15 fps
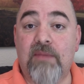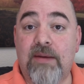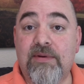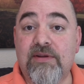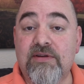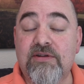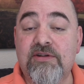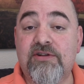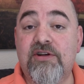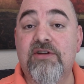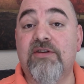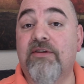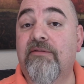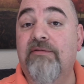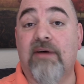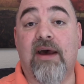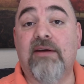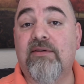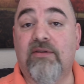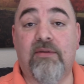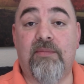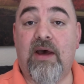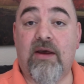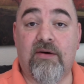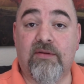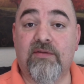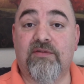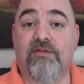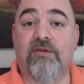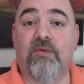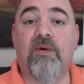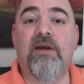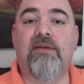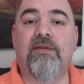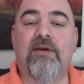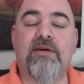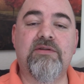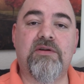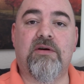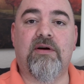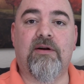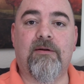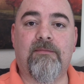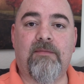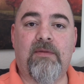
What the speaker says: Maybe this is just the fact of the matter. This is the way things are.